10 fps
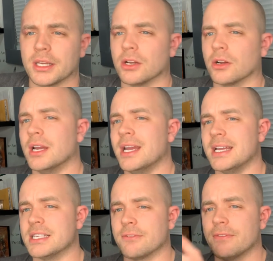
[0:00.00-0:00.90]
here
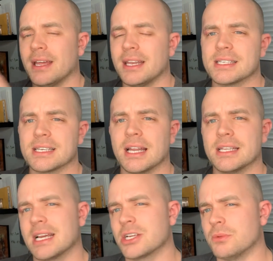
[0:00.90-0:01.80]
is the fan inside
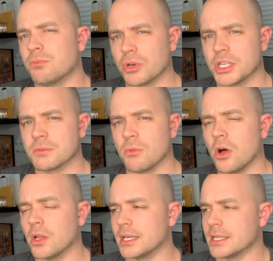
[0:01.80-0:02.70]
is actually pretty small.